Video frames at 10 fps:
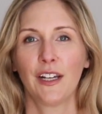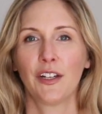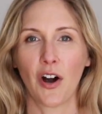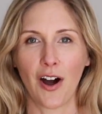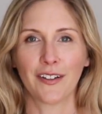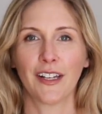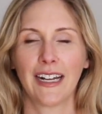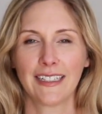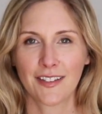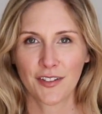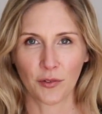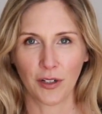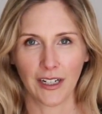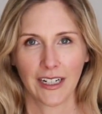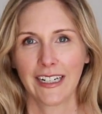your online
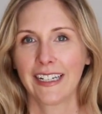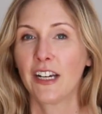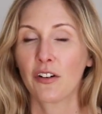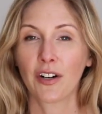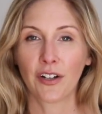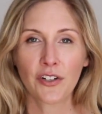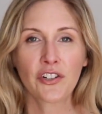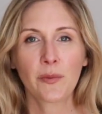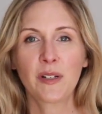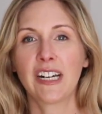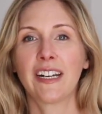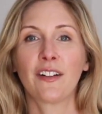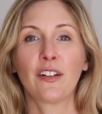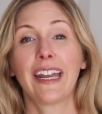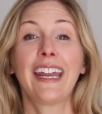store here on our YouTube
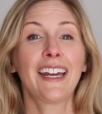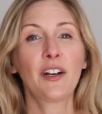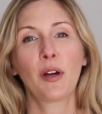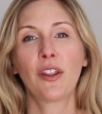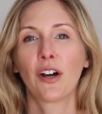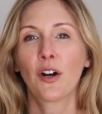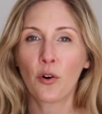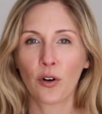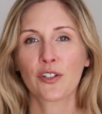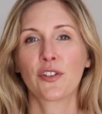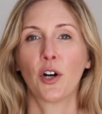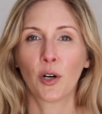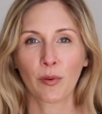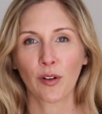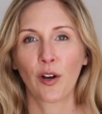channel and with our course
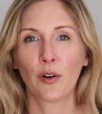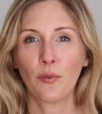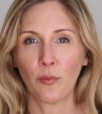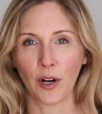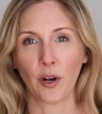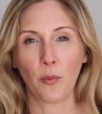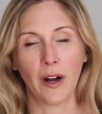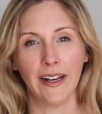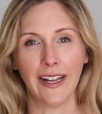Oberlo 101.